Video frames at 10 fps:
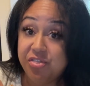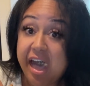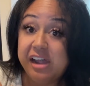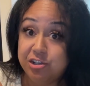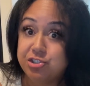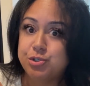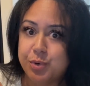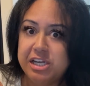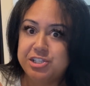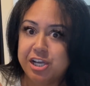That is the
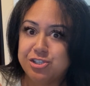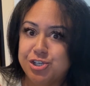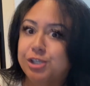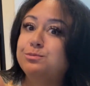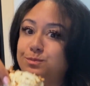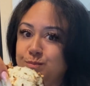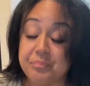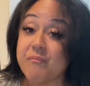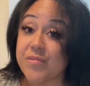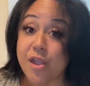right texture.
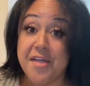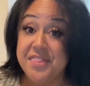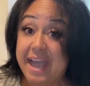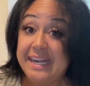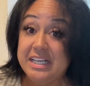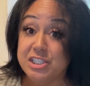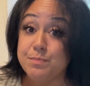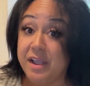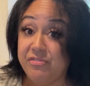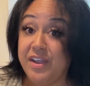And that is
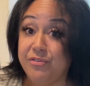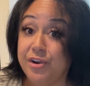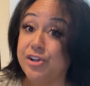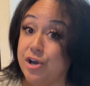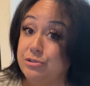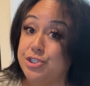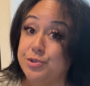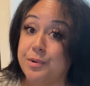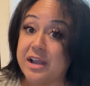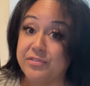my favorite go-to
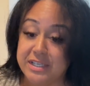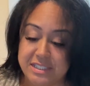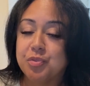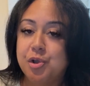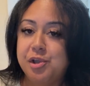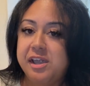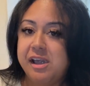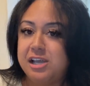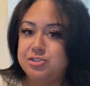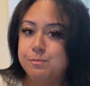breakfast. Okay,
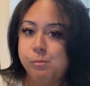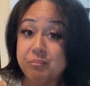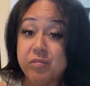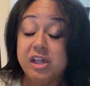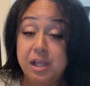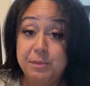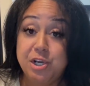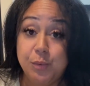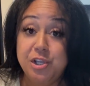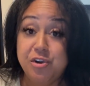guys. Let me know
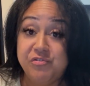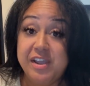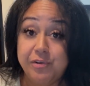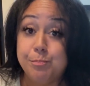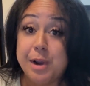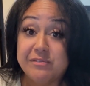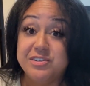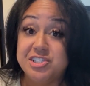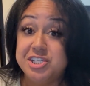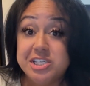what your favorite
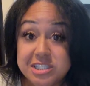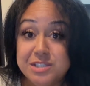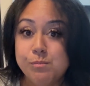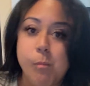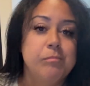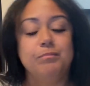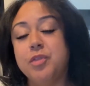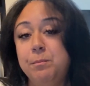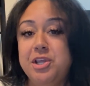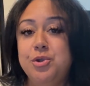breakfast is.
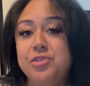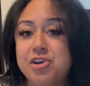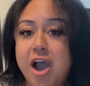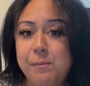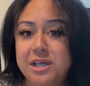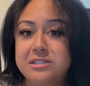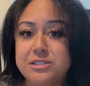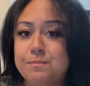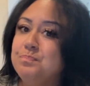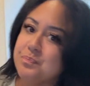I'll meet you in the comments.
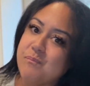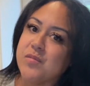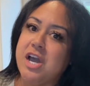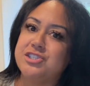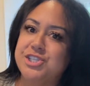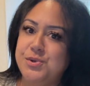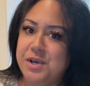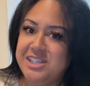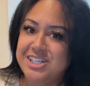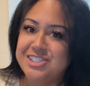I'll see you on
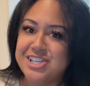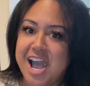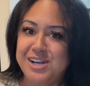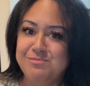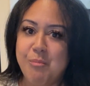the inside.